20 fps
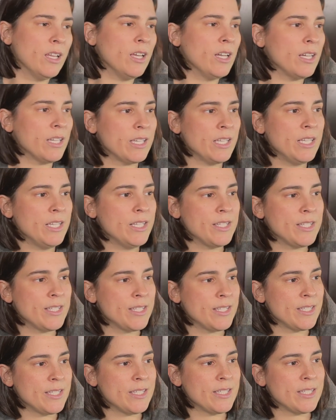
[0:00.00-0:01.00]
Like,
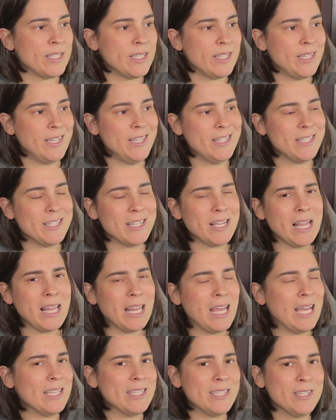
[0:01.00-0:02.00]
it's a
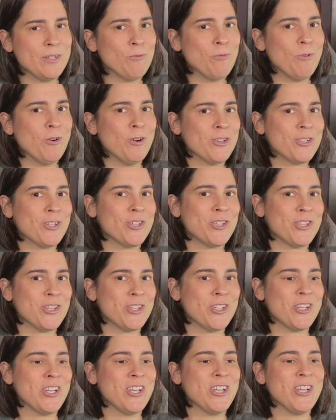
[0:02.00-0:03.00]
classic watch.